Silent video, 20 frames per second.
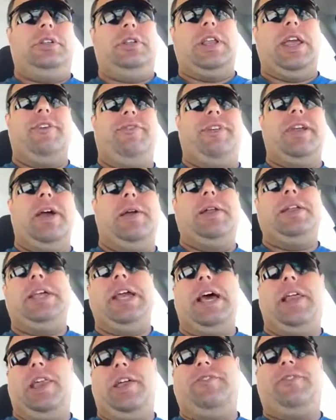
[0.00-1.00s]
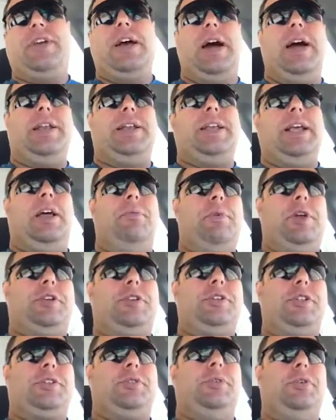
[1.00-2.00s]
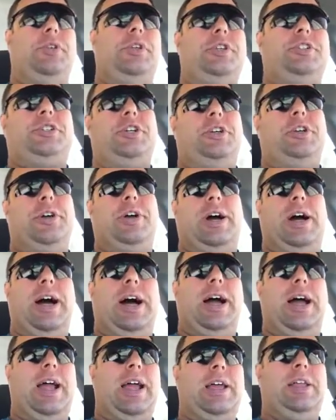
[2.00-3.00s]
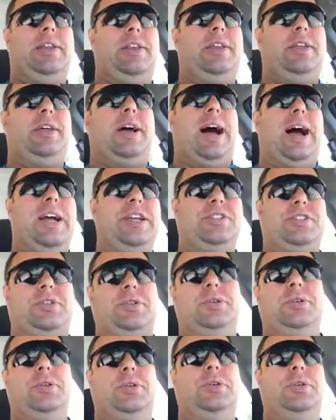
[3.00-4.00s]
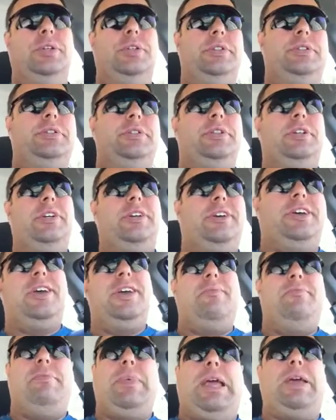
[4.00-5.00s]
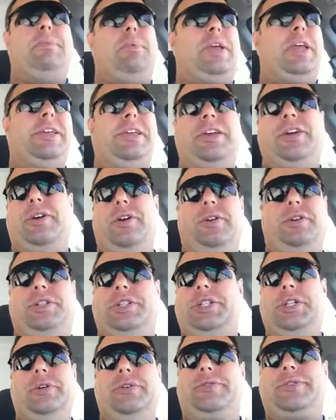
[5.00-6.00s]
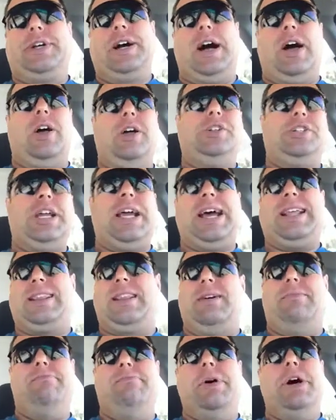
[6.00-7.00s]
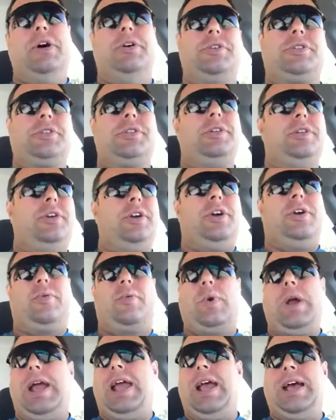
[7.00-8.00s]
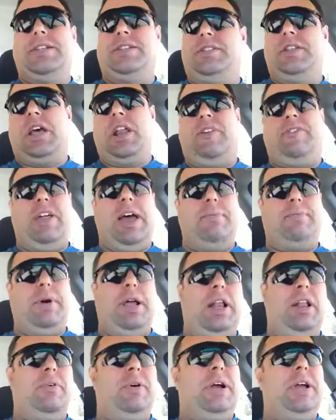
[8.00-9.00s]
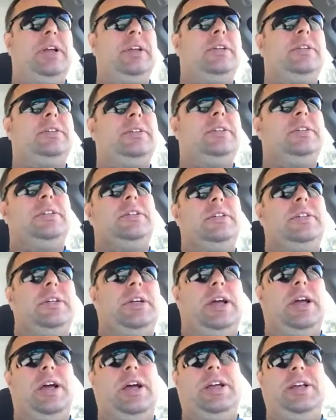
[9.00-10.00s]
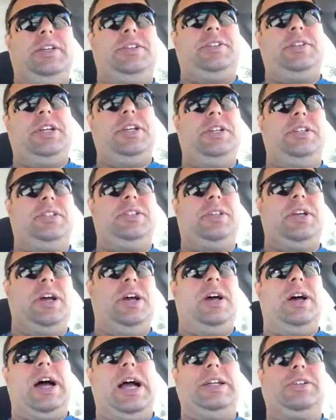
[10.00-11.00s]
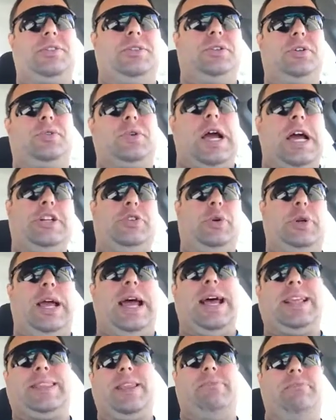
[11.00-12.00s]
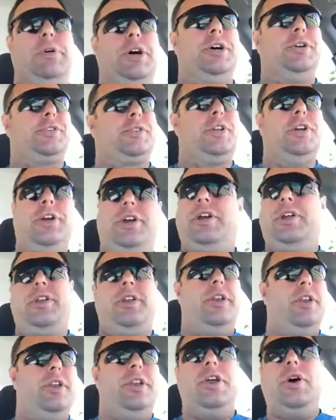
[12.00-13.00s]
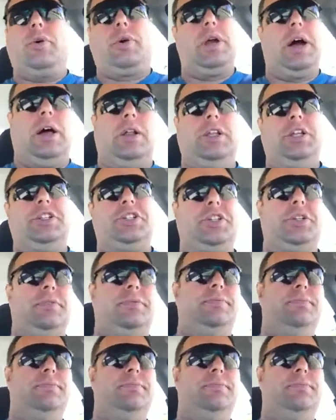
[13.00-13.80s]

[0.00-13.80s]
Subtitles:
They've got the elementary school, the junior high, and the high school, and maybe a year or two of college at the most. Ray has none of that, by the way. He's a high school graduate at the most, no college.